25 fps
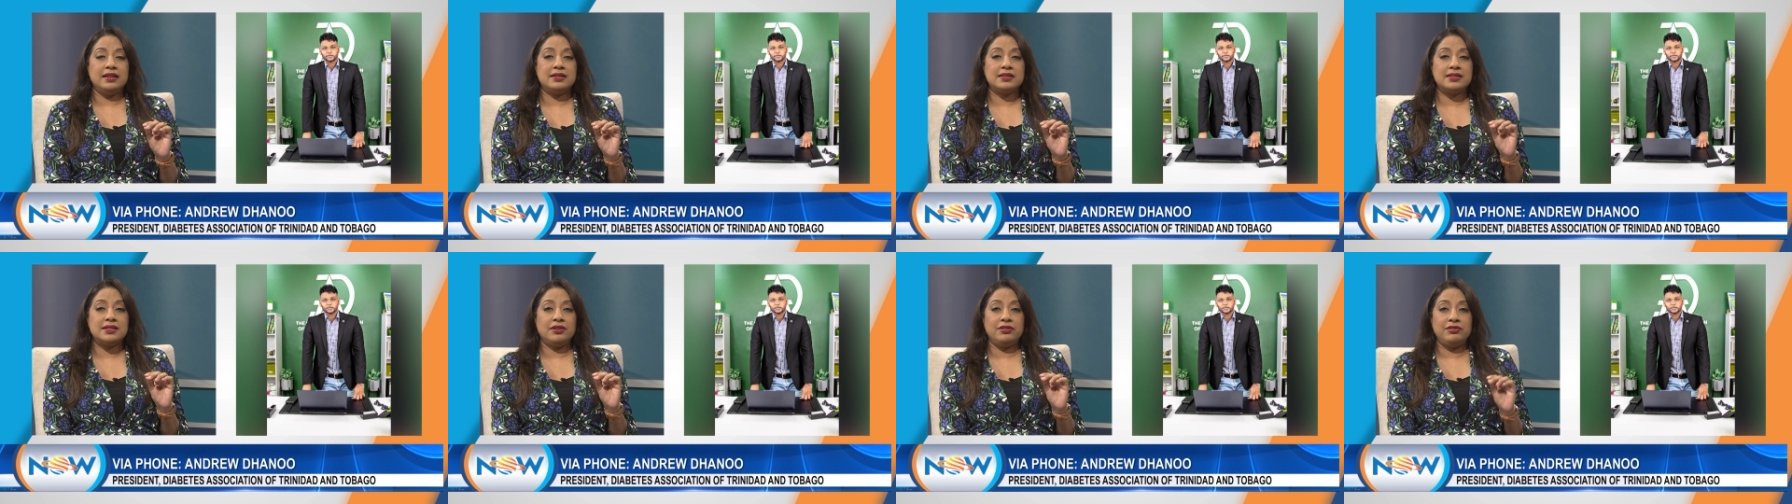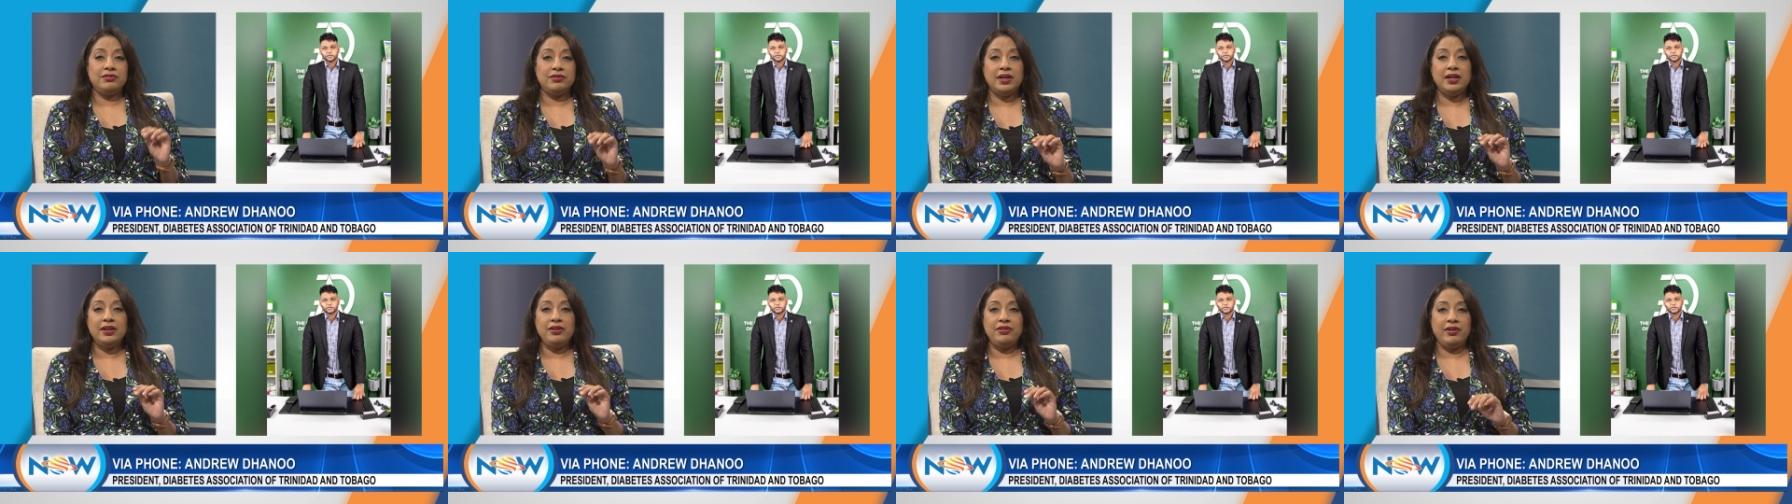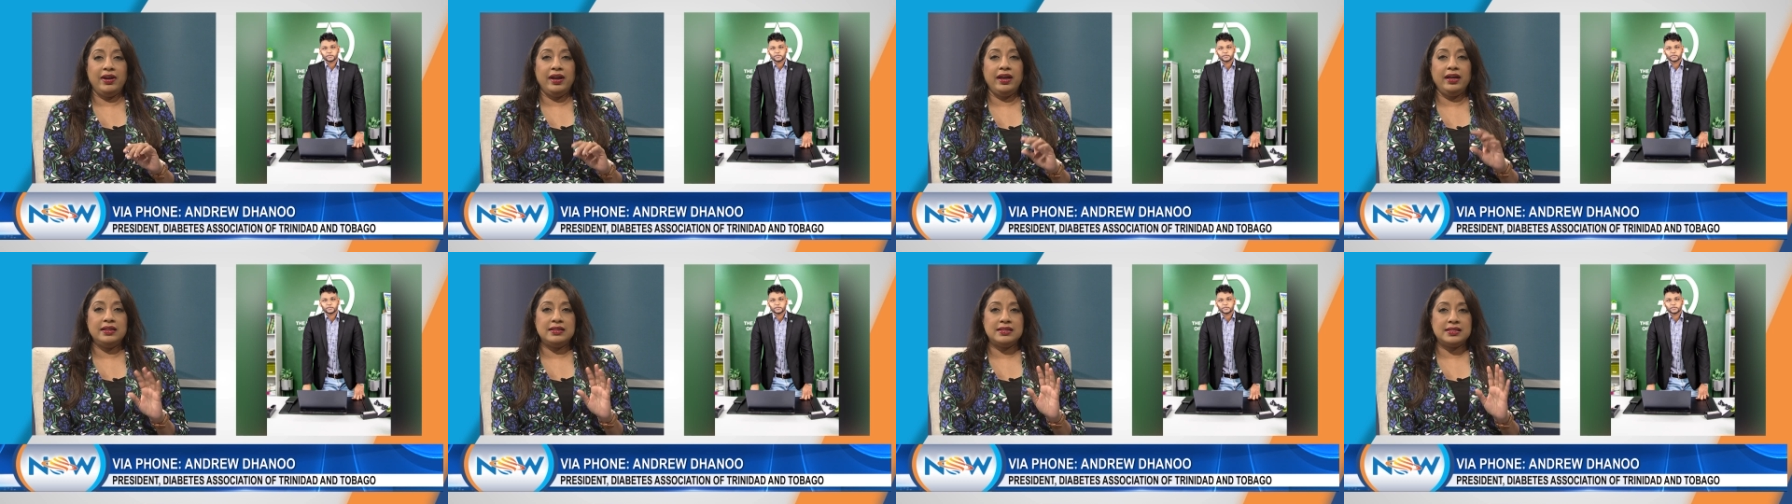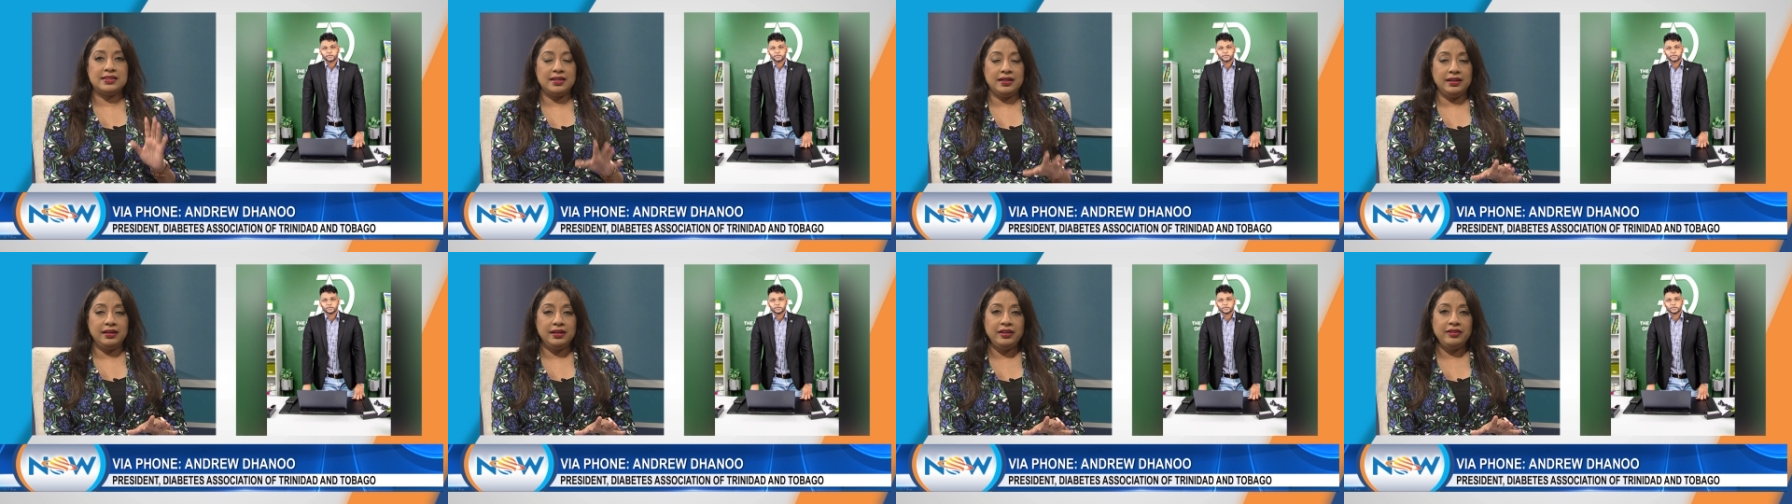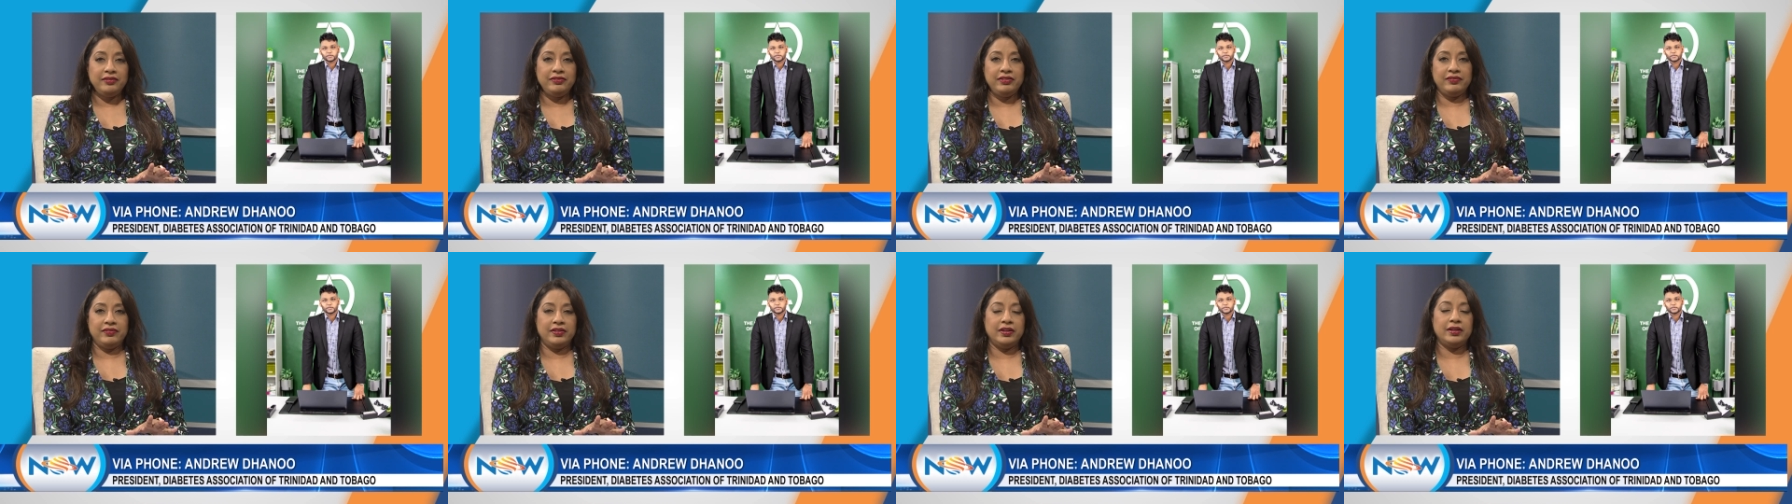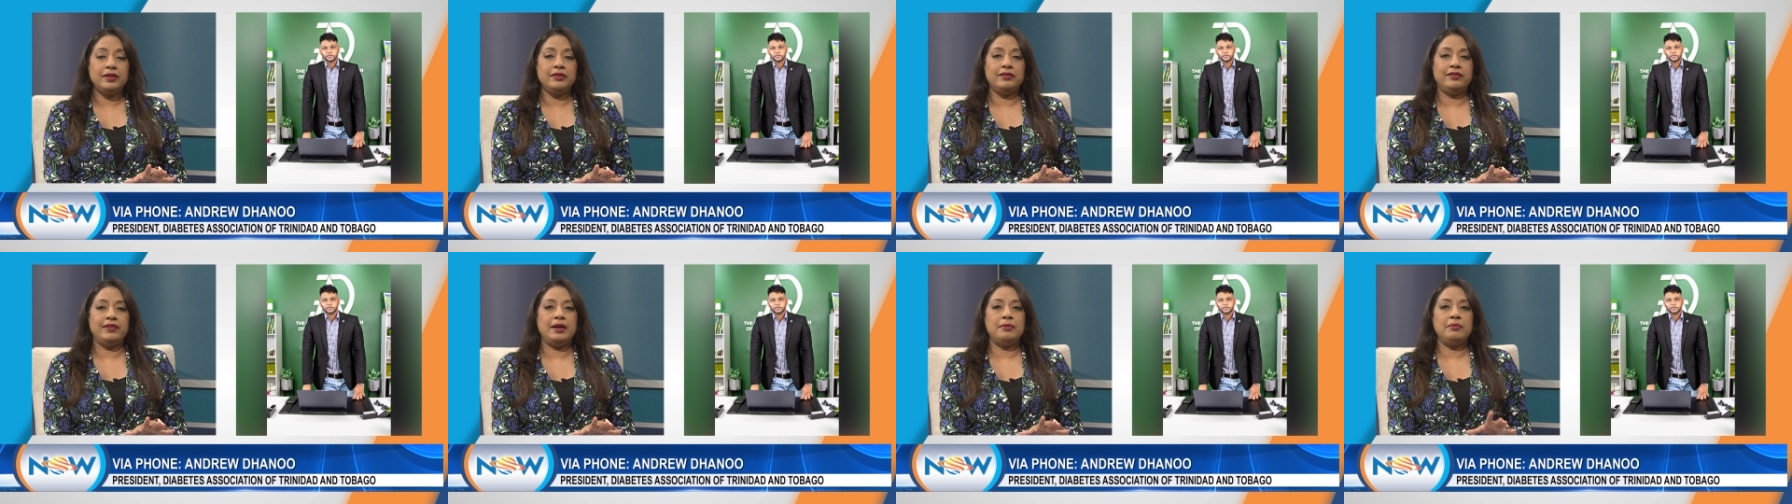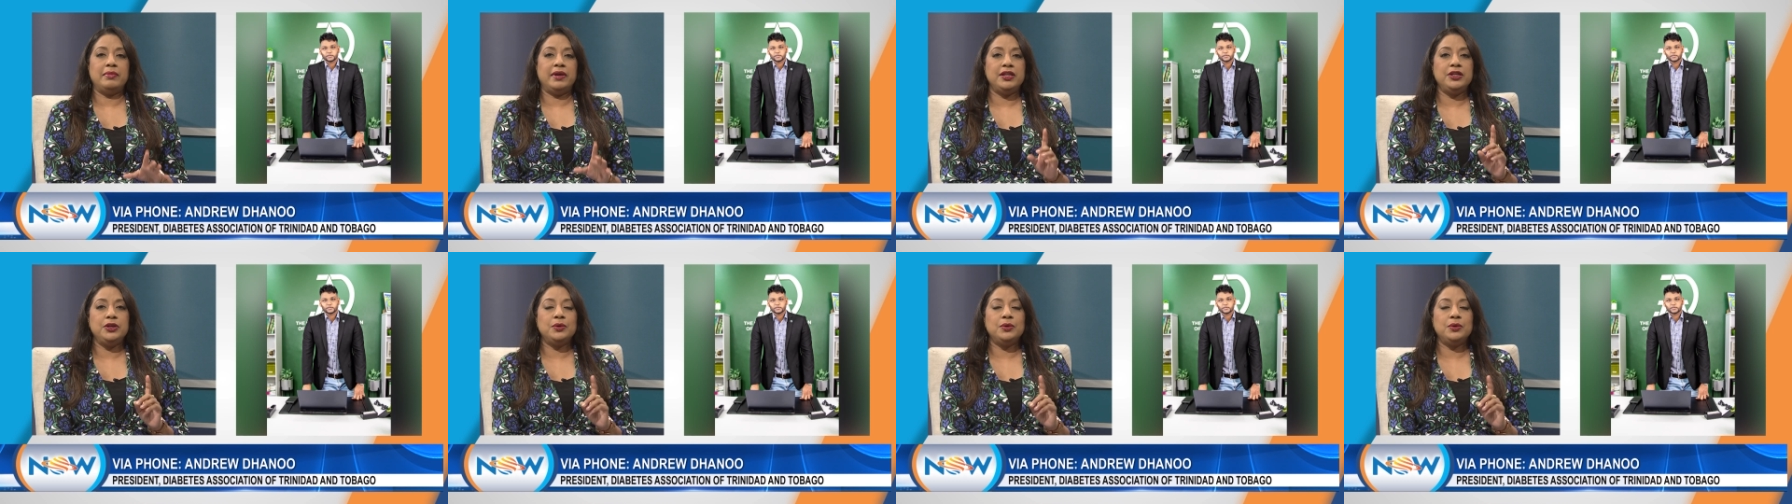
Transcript: It's a run ride Sunday, the 5th of November.